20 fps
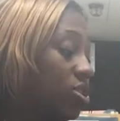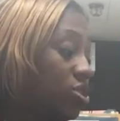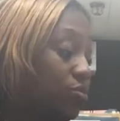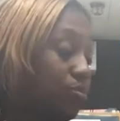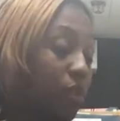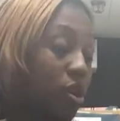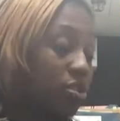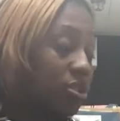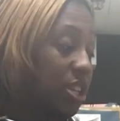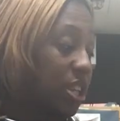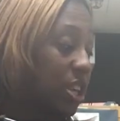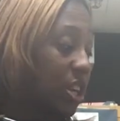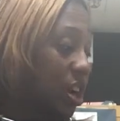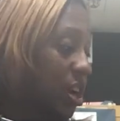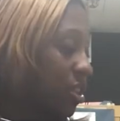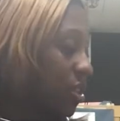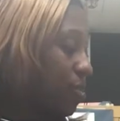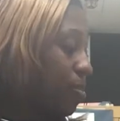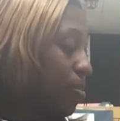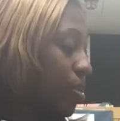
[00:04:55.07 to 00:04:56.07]

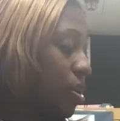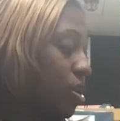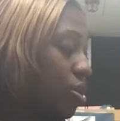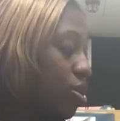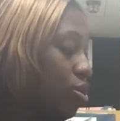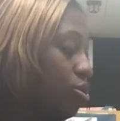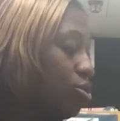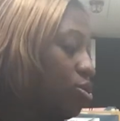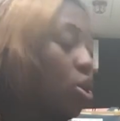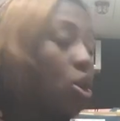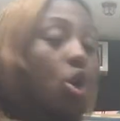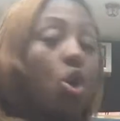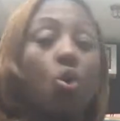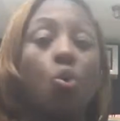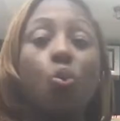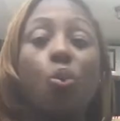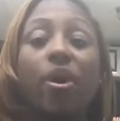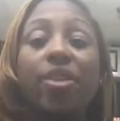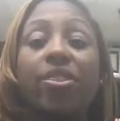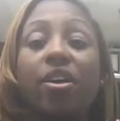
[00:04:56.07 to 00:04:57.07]
multicolored pill
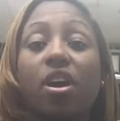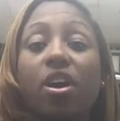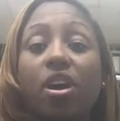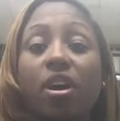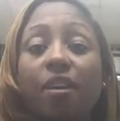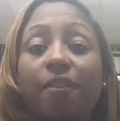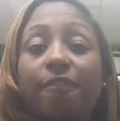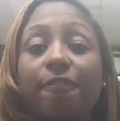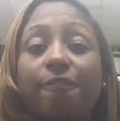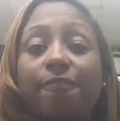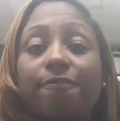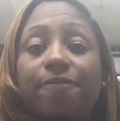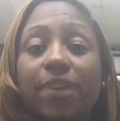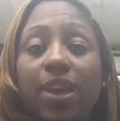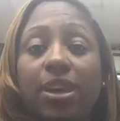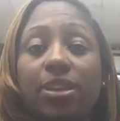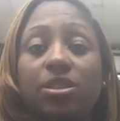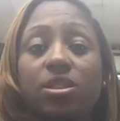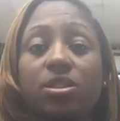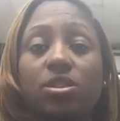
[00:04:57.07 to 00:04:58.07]
with her
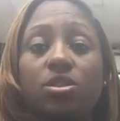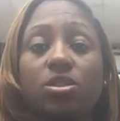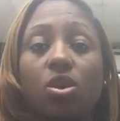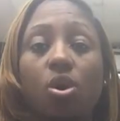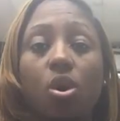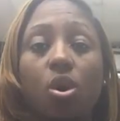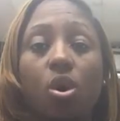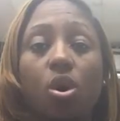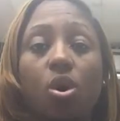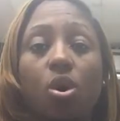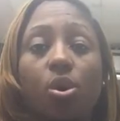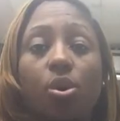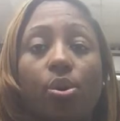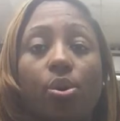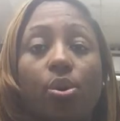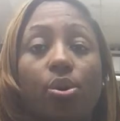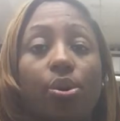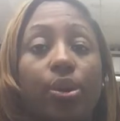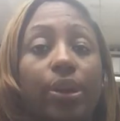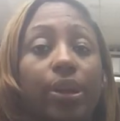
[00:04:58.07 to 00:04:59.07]
face
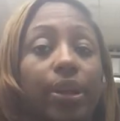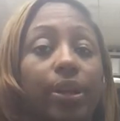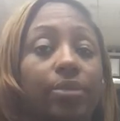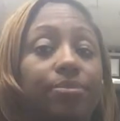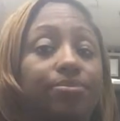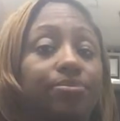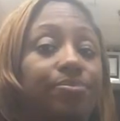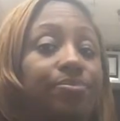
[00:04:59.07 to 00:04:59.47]
on it.